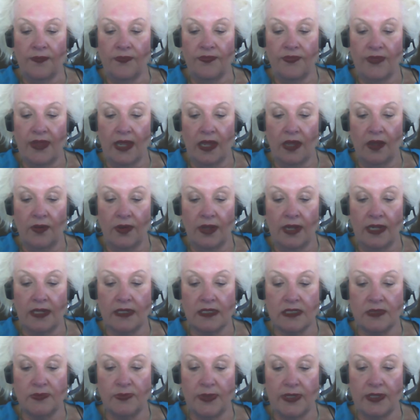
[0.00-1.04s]
Thou
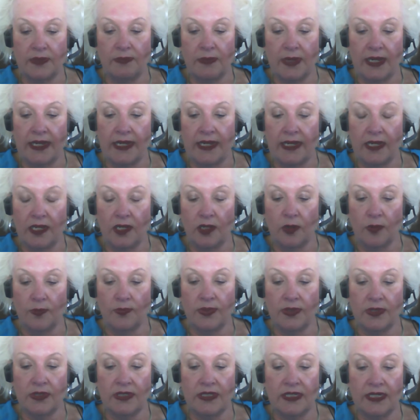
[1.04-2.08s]
hast been my help,
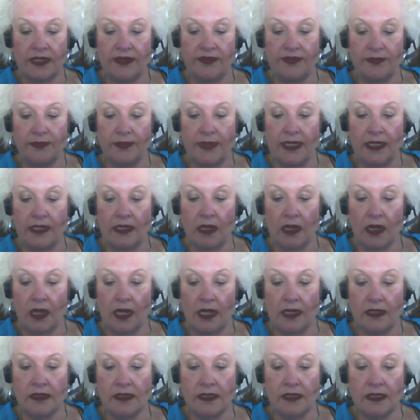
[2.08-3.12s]
leave me
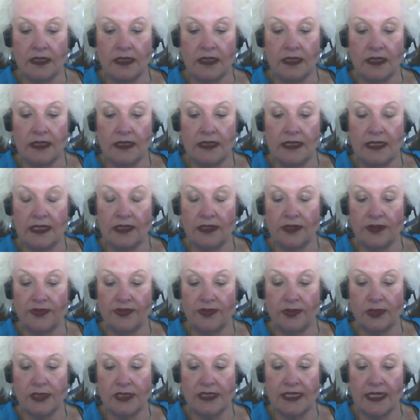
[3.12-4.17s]
not, neither
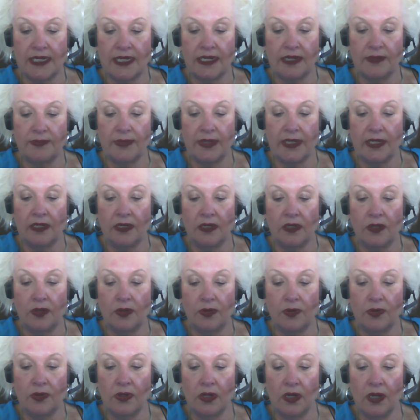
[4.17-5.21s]
forsake me,
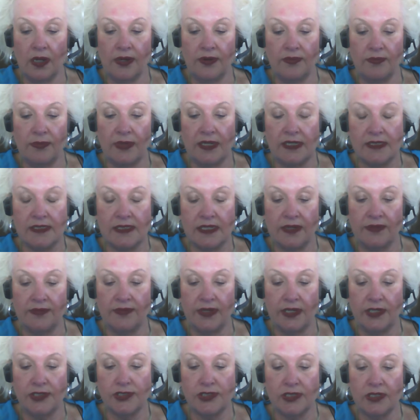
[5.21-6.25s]
O God of my
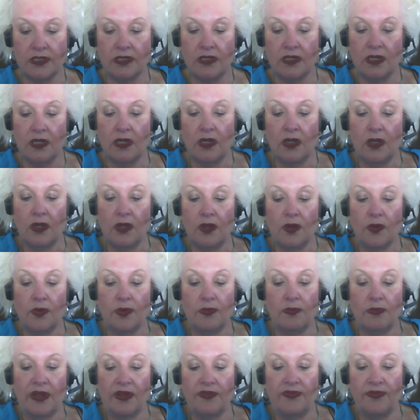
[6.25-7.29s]
salvation.
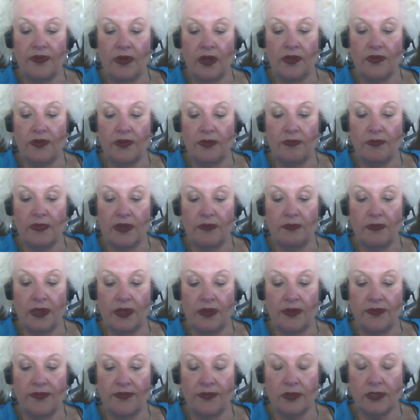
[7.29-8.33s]
When my father and my
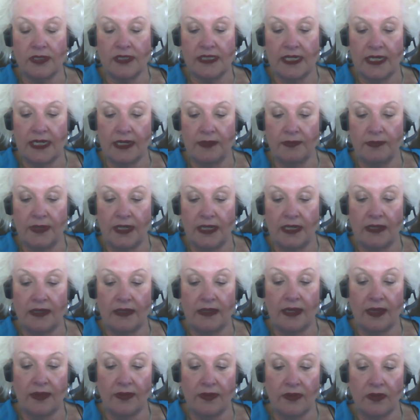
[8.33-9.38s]
mother forsake me,
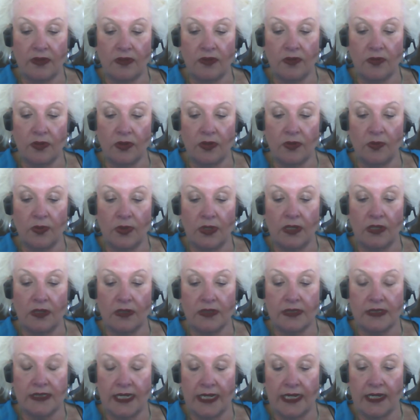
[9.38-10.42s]
then the Lord will
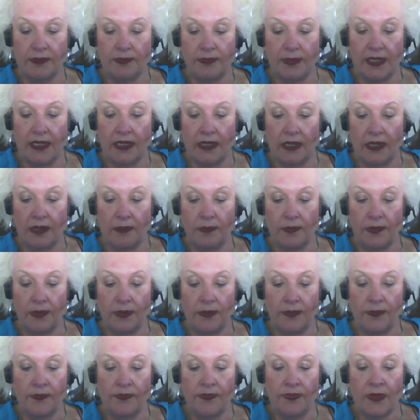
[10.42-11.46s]
take me up.
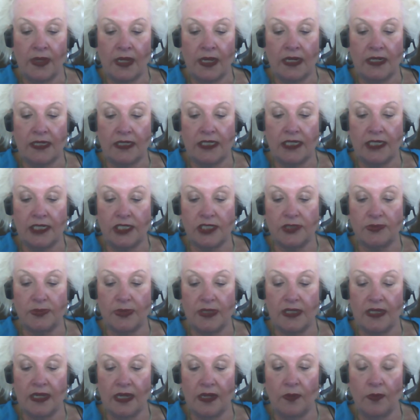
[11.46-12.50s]
Teach
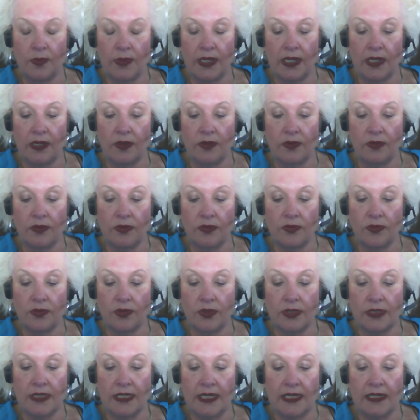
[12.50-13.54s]
me thy way, O
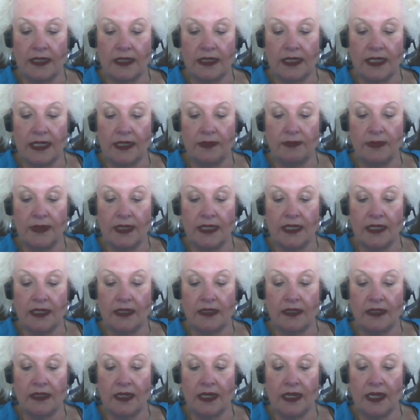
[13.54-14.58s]
Lord, and lead me
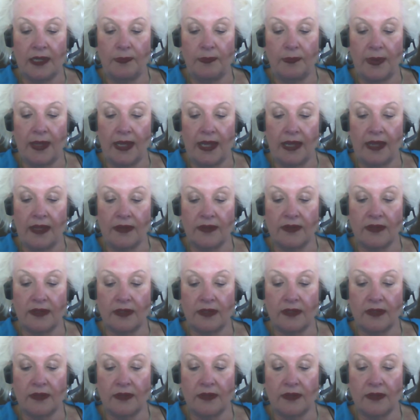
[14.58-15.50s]
in a path,